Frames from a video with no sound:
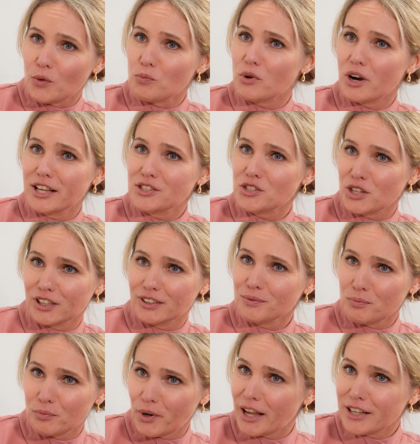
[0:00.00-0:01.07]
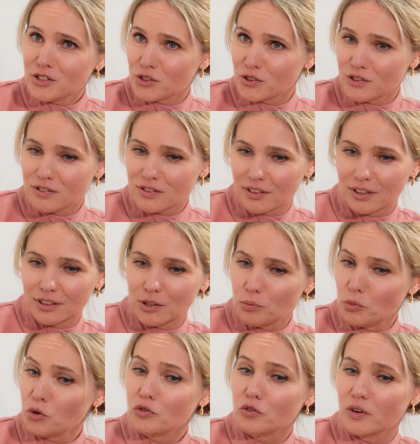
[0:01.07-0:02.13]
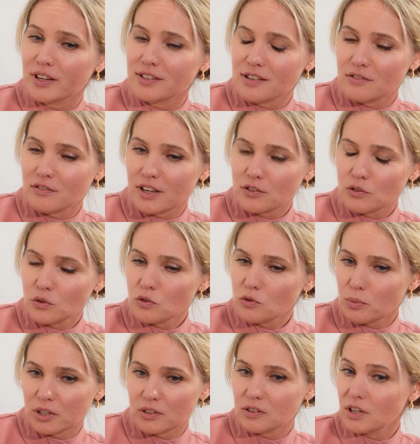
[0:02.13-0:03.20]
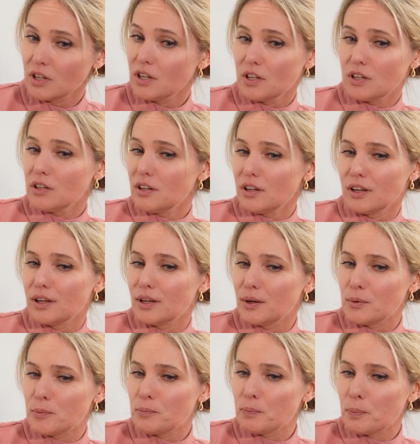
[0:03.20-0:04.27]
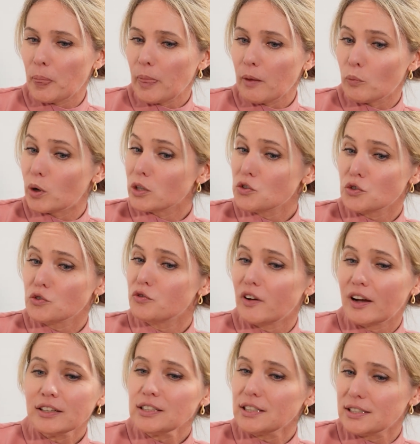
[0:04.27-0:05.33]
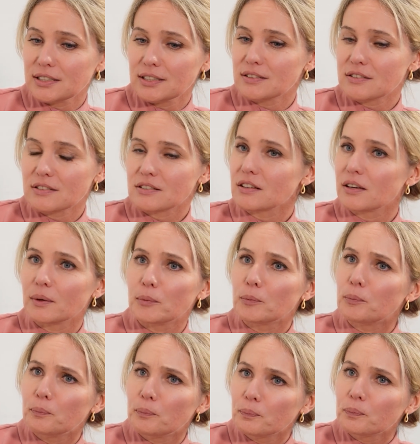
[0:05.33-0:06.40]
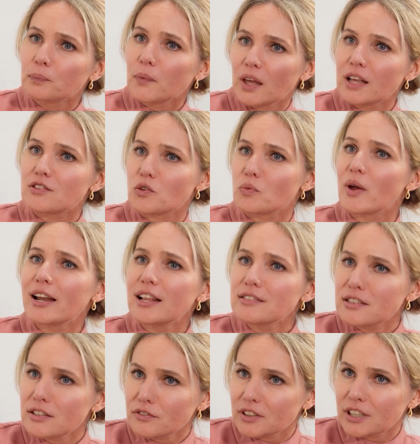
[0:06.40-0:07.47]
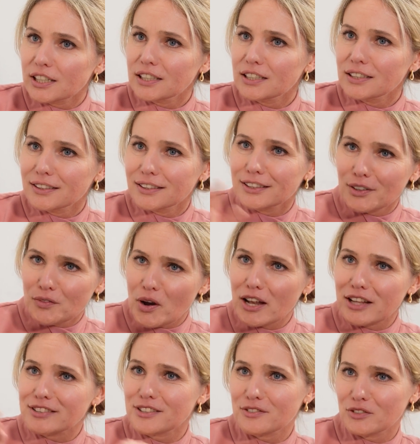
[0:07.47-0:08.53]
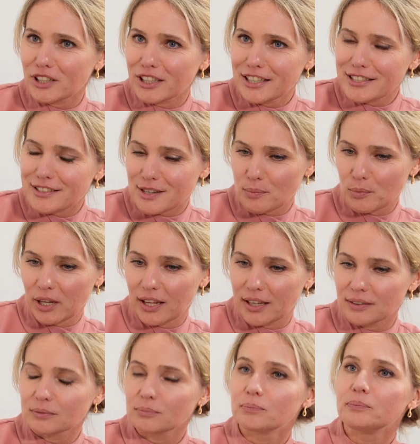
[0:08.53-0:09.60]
branches, the perforating vessels. But once you find it, it's a relatively easy plane.